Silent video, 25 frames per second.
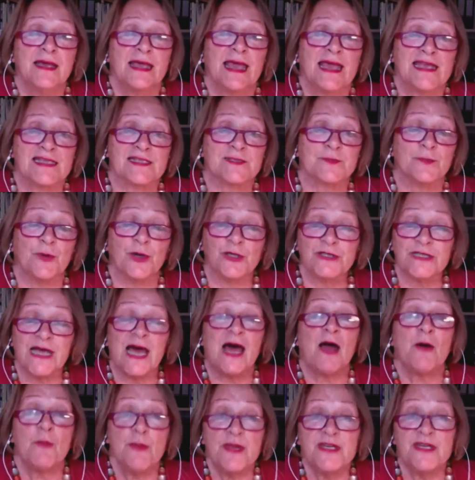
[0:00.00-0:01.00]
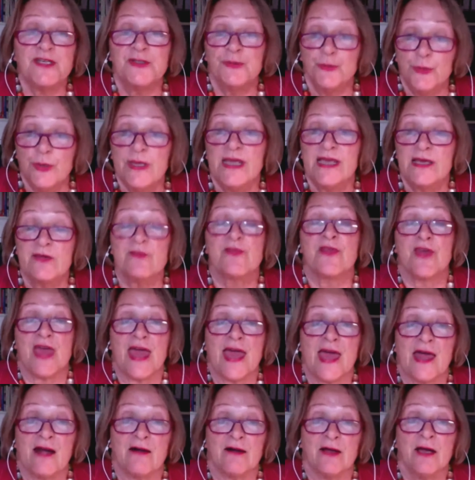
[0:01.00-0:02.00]
Yes, what are we doing
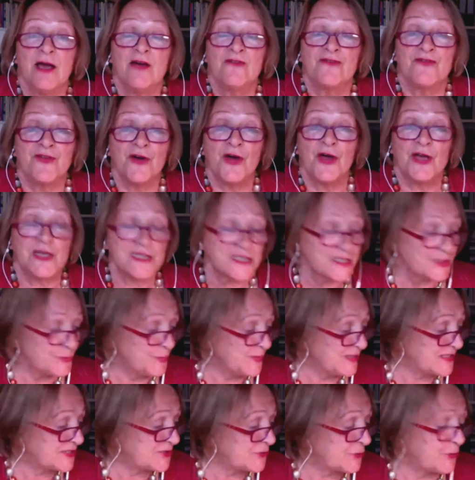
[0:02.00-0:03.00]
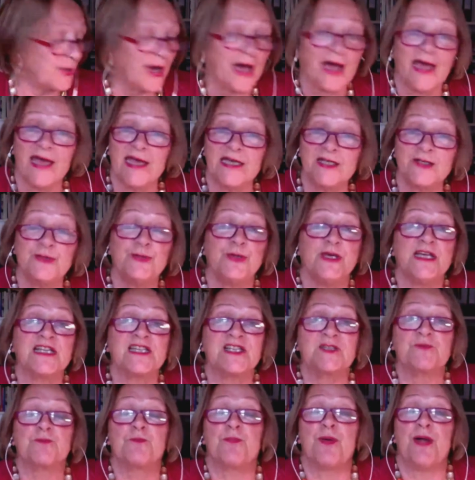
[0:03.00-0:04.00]
there? First, we try to
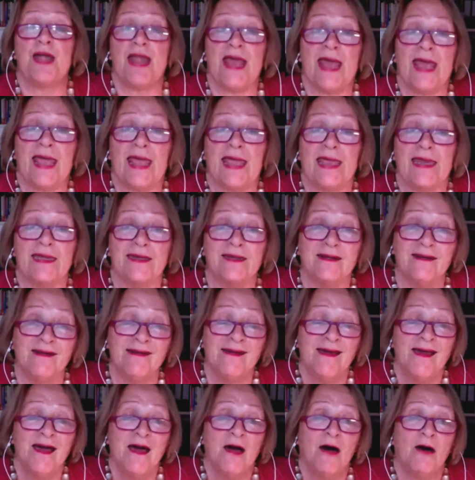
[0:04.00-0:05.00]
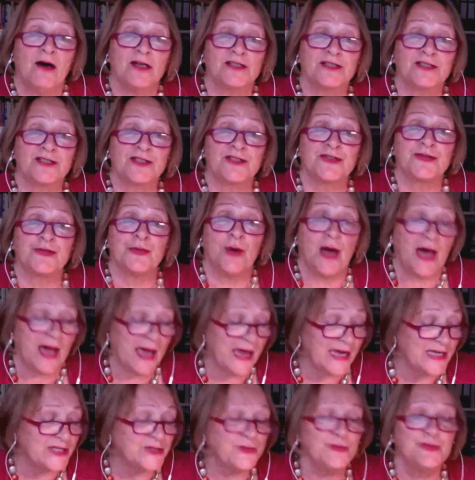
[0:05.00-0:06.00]
explain or
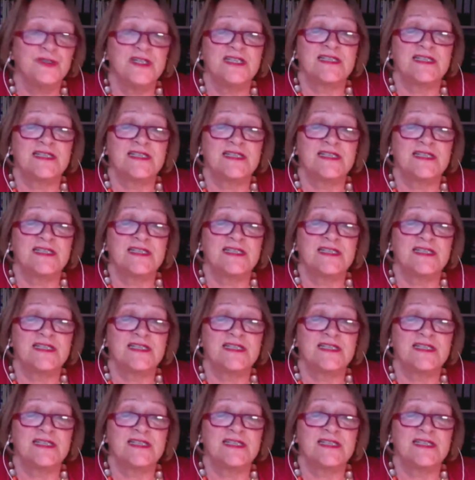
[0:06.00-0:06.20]
try to